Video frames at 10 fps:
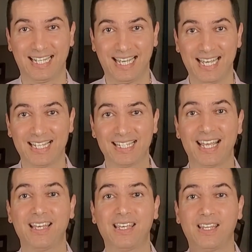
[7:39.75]
is,
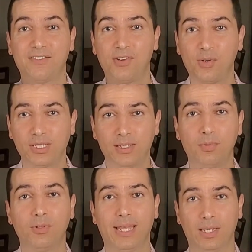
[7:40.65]
in a very
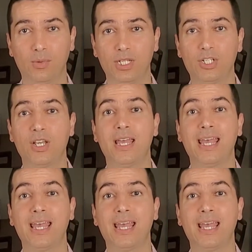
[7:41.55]
simple language,